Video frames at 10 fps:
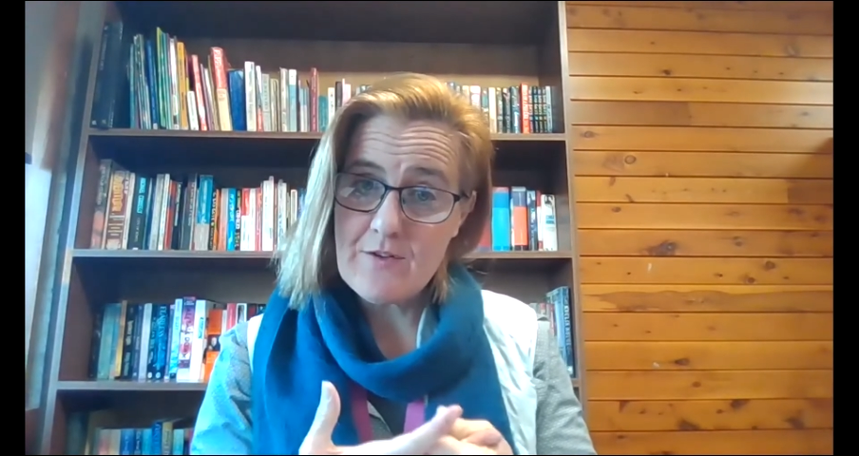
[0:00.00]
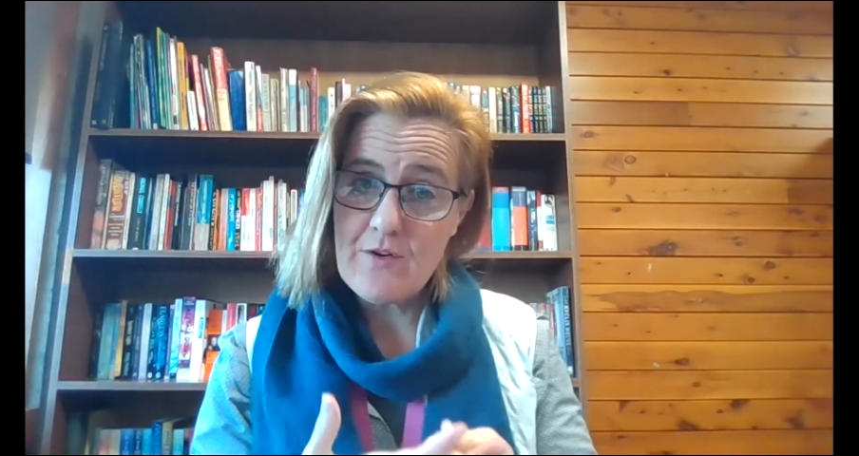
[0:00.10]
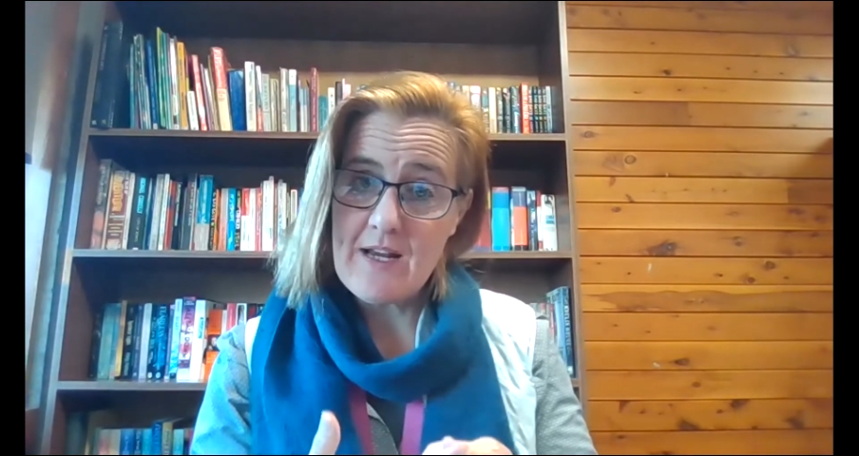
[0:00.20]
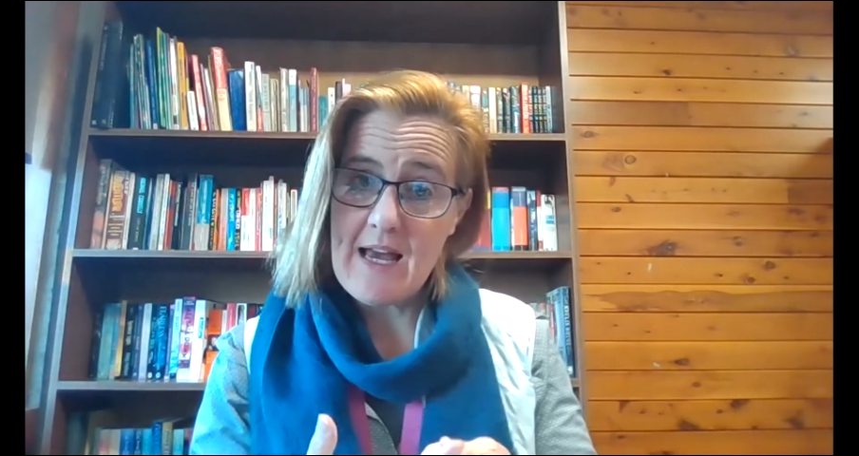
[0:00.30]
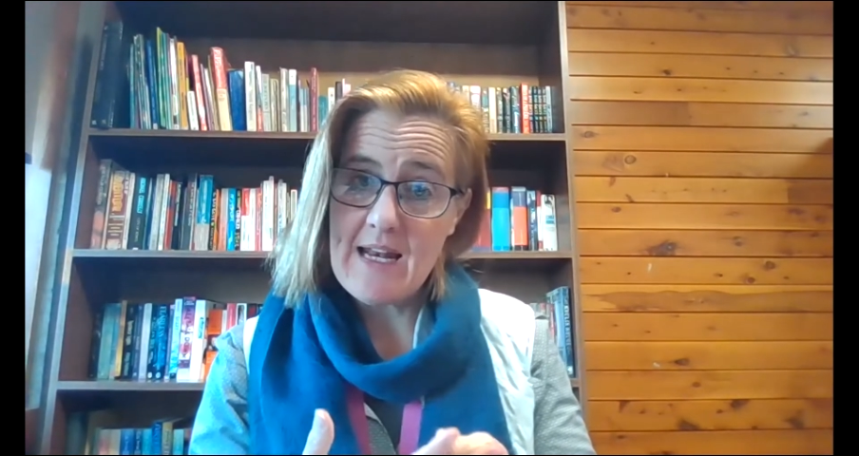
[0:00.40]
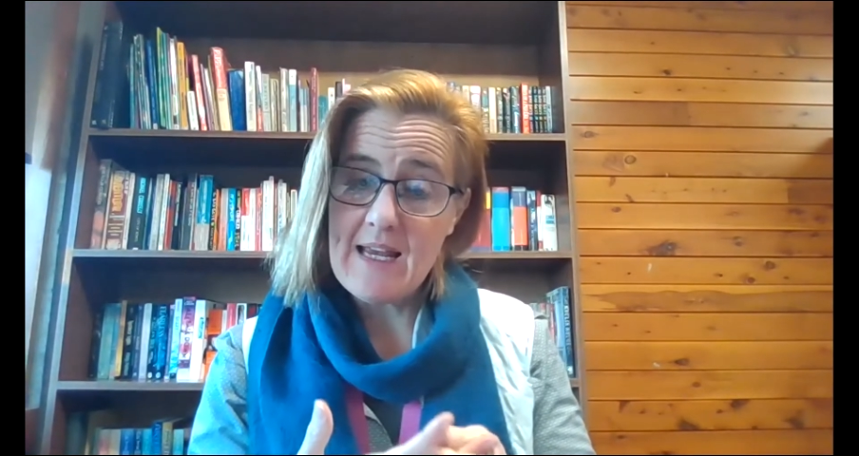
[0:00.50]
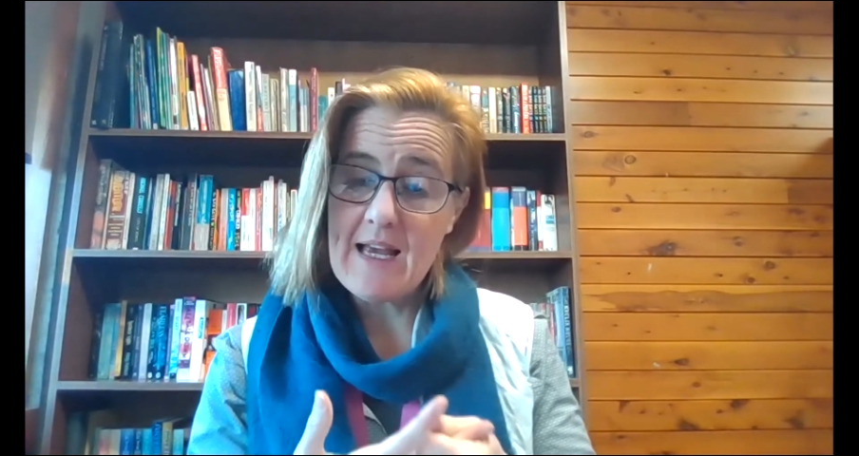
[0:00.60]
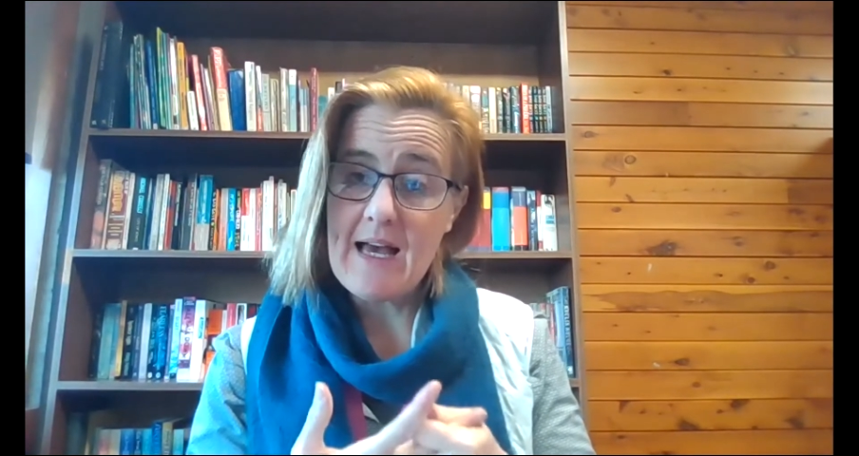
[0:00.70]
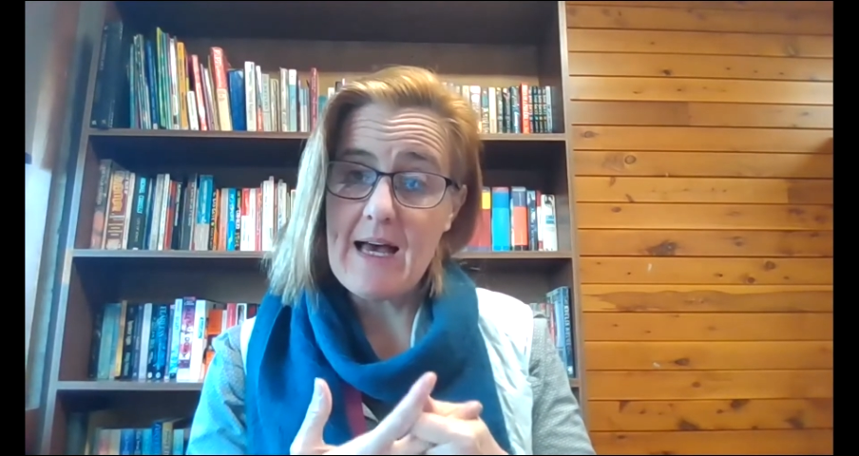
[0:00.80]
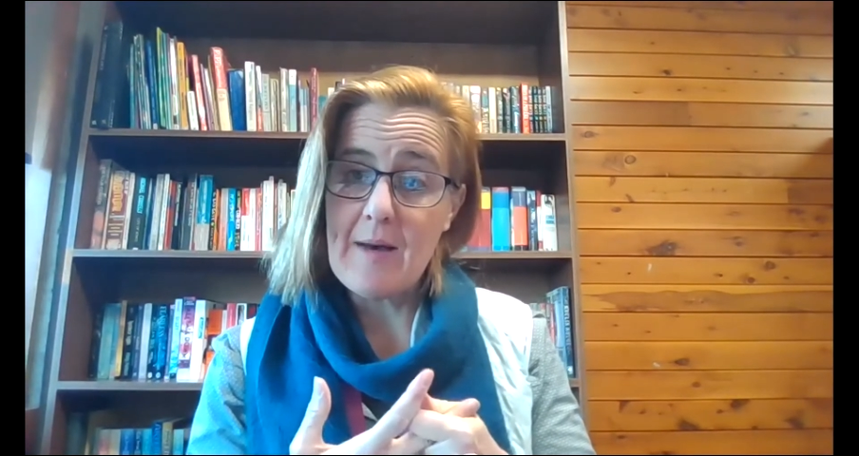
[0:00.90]

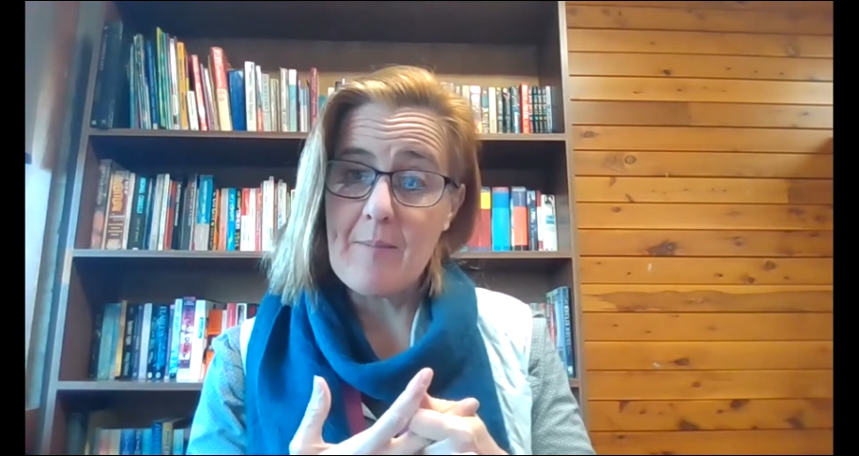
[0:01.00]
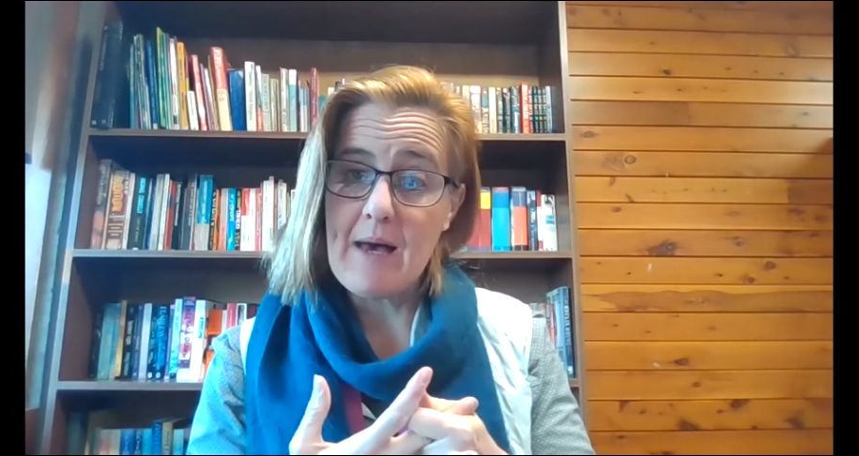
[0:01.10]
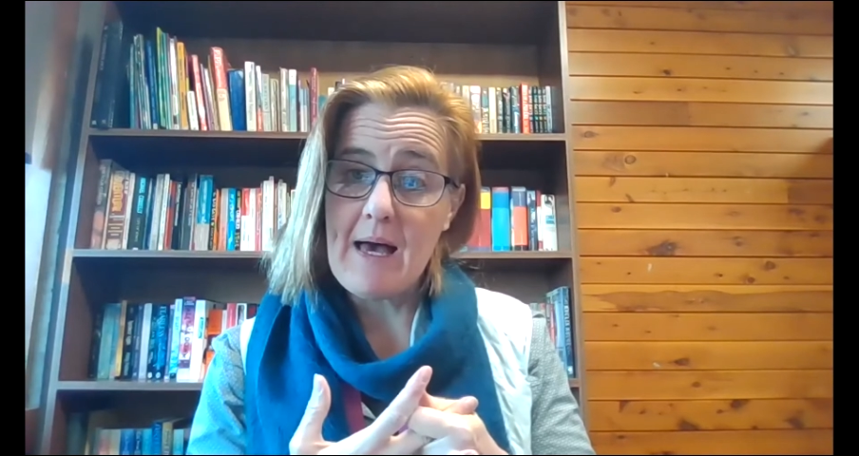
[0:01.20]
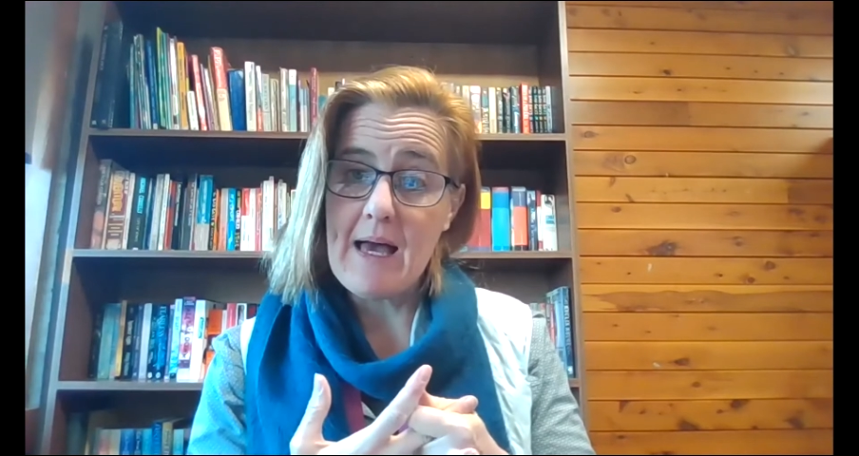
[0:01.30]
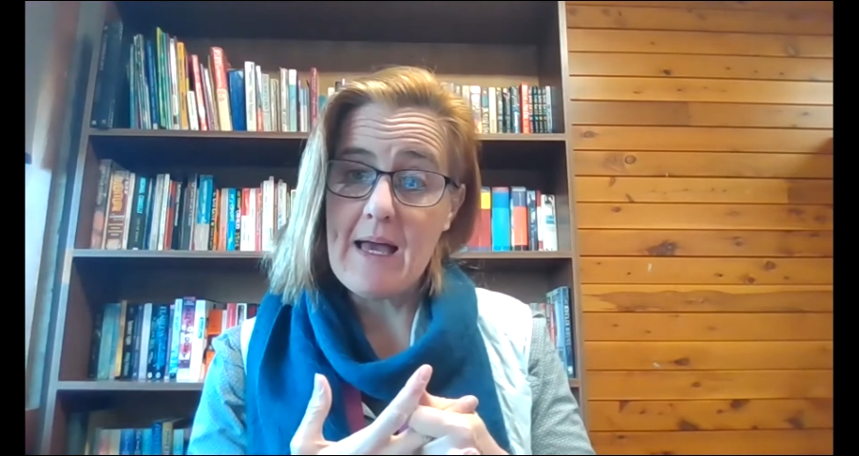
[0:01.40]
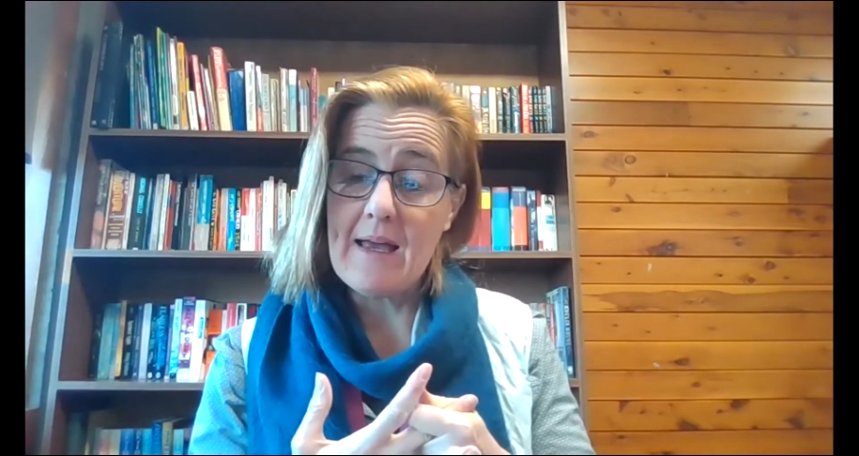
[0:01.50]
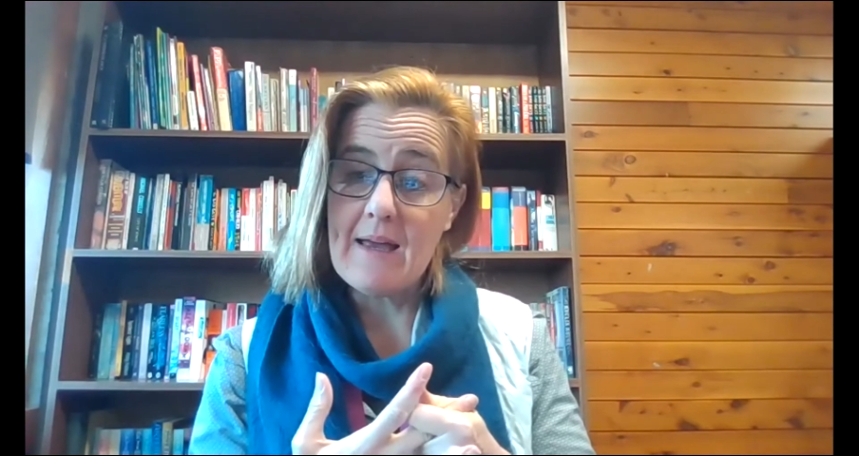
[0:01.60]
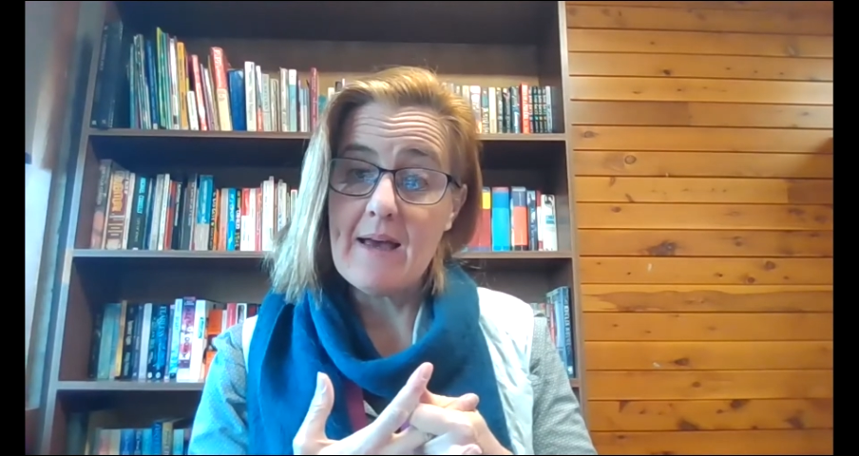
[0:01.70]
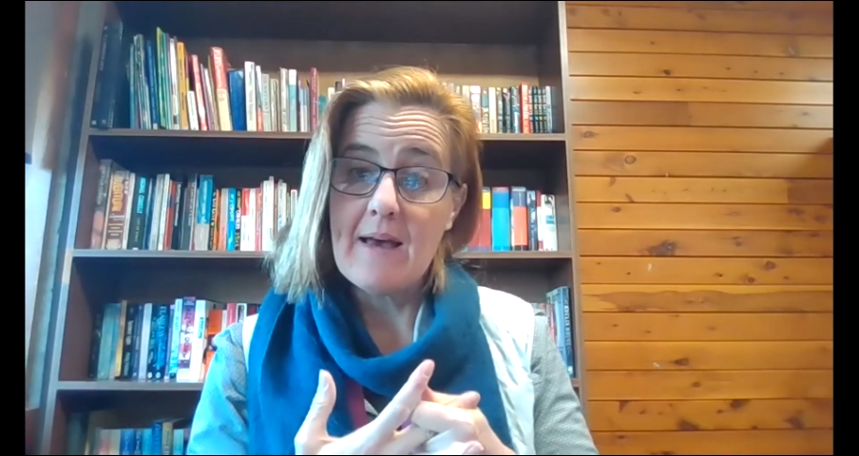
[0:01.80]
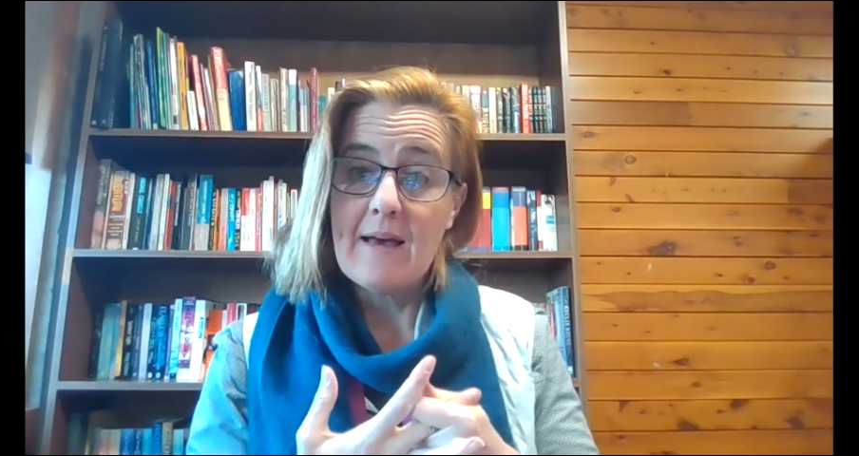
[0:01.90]
creating
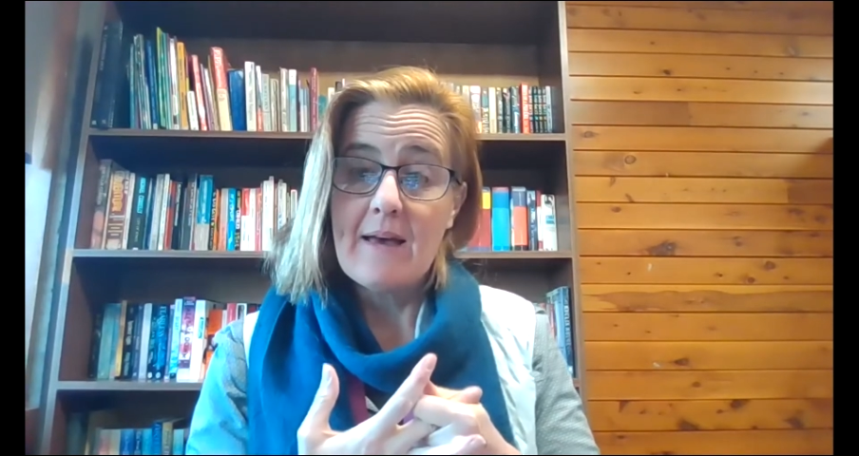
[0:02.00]
a